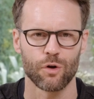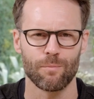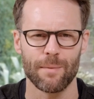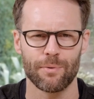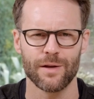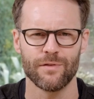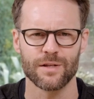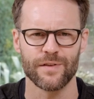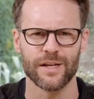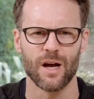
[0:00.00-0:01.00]
on my
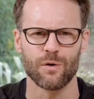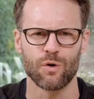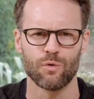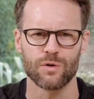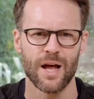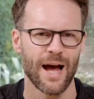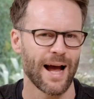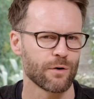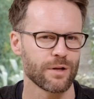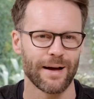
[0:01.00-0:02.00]
previous video called
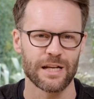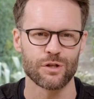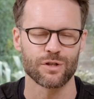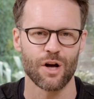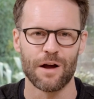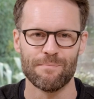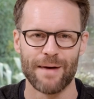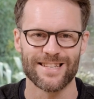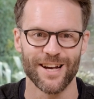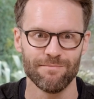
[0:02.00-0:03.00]
How to Manage Your Time
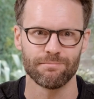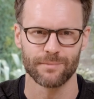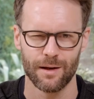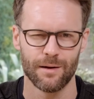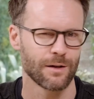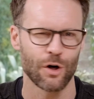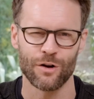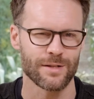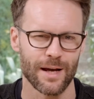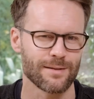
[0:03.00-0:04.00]
Better
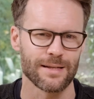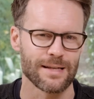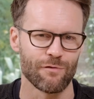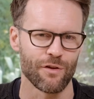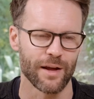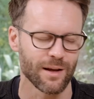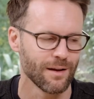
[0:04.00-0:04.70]
Context is everything.